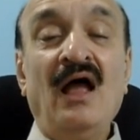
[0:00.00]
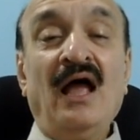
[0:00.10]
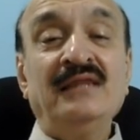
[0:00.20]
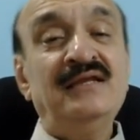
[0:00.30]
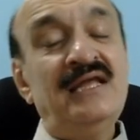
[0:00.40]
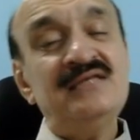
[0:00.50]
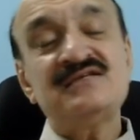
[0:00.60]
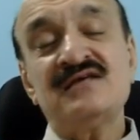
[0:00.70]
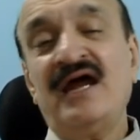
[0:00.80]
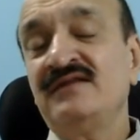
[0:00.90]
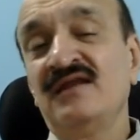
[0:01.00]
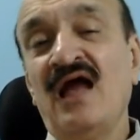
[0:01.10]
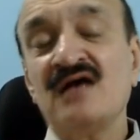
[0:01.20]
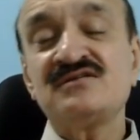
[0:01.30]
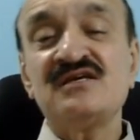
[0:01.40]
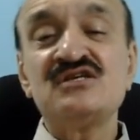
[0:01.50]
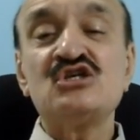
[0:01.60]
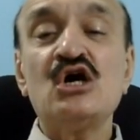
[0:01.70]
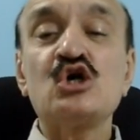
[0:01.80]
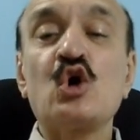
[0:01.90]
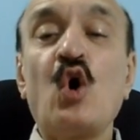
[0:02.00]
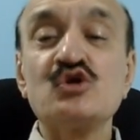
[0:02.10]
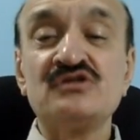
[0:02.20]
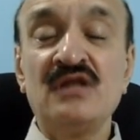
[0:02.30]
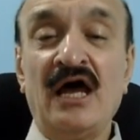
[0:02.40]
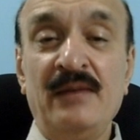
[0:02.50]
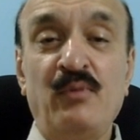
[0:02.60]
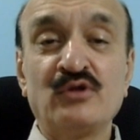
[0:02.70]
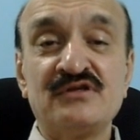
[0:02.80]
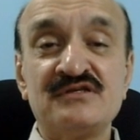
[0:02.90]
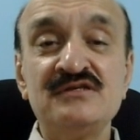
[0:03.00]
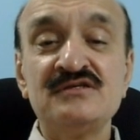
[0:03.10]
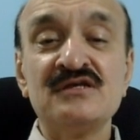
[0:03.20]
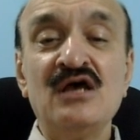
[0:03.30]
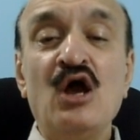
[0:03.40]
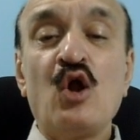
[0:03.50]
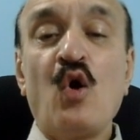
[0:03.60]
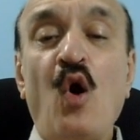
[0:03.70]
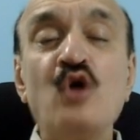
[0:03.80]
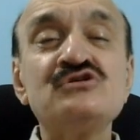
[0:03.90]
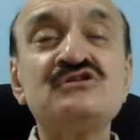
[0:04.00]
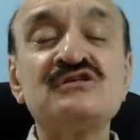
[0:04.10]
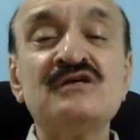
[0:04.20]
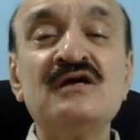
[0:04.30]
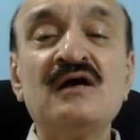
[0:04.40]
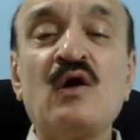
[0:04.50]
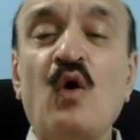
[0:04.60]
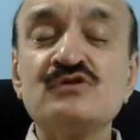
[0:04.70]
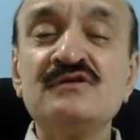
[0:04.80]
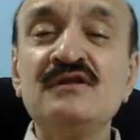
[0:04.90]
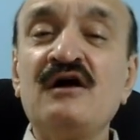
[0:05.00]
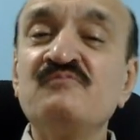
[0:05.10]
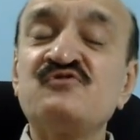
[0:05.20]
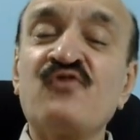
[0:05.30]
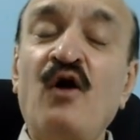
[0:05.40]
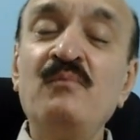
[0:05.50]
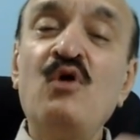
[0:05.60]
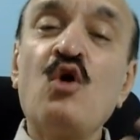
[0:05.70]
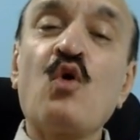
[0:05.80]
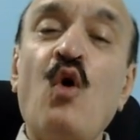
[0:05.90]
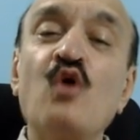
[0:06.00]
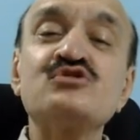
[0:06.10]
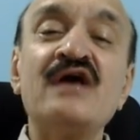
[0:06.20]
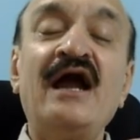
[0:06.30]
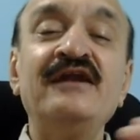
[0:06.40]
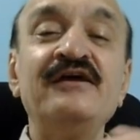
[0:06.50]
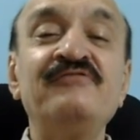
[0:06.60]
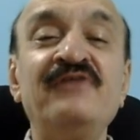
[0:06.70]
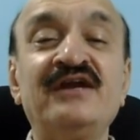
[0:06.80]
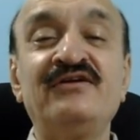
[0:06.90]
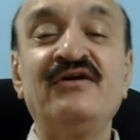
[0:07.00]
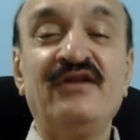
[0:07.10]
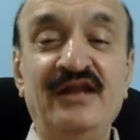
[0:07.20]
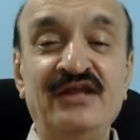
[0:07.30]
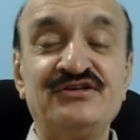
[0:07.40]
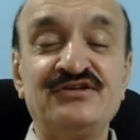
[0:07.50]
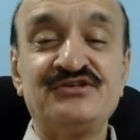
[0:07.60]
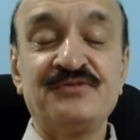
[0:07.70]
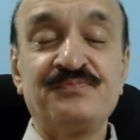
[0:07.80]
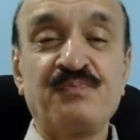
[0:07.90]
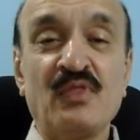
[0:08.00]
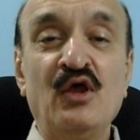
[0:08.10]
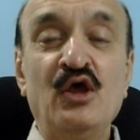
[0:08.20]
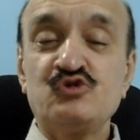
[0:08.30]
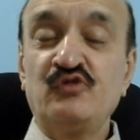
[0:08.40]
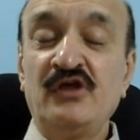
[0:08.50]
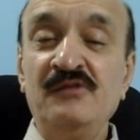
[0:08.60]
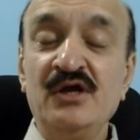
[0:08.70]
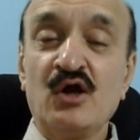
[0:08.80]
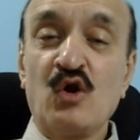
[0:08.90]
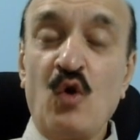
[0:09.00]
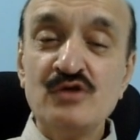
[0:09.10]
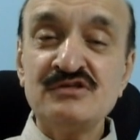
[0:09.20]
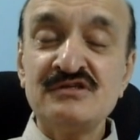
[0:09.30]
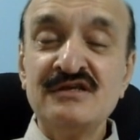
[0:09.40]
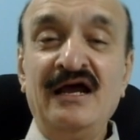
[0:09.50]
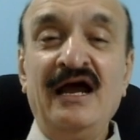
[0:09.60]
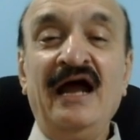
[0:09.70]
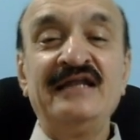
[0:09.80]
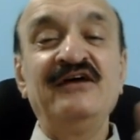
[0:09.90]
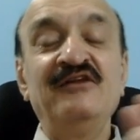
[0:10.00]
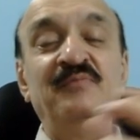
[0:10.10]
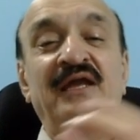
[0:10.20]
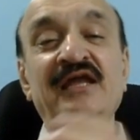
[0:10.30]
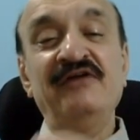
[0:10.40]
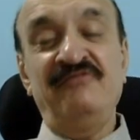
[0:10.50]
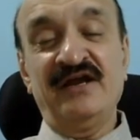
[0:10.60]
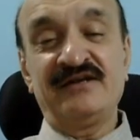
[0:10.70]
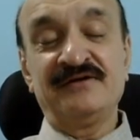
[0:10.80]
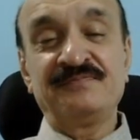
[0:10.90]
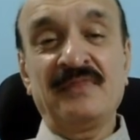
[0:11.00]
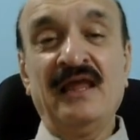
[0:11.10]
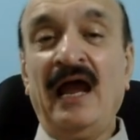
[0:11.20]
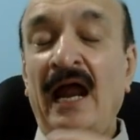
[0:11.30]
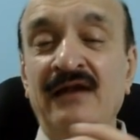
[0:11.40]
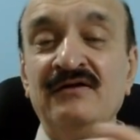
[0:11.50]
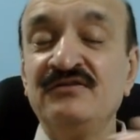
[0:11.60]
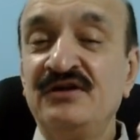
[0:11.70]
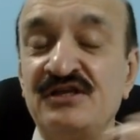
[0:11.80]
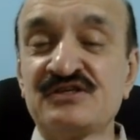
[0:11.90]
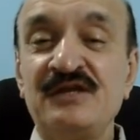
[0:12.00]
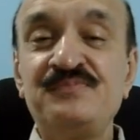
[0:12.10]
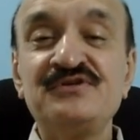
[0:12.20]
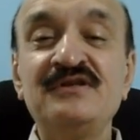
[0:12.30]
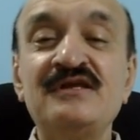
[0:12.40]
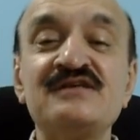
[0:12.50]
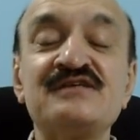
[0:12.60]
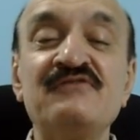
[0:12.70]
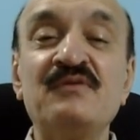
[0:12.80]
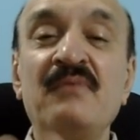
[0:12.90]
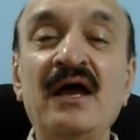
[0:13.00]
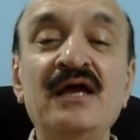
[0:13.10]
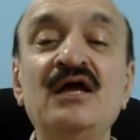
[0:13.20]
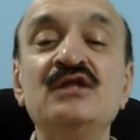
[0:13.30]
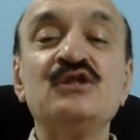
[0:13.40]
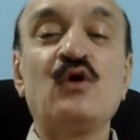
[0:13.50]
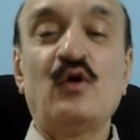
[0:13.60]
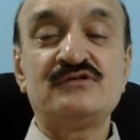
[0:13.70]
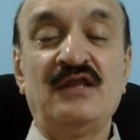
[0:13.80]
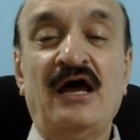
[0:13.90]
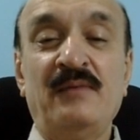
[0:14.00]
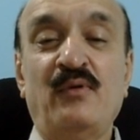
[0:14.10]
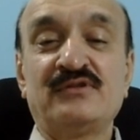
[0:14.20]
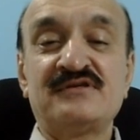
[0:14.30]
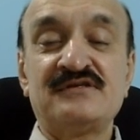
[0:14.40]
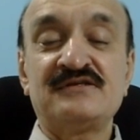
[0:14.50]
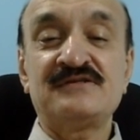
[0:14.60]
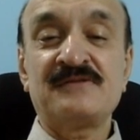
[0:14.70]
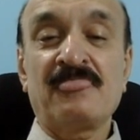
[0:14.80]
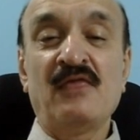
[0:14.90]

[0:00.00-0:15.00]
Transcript: The next and the last is a causal hypothesis. Causal comes from cause and effect relationship. So there will be a cause and there will be an effect. And the description is given by the causal hypothesis.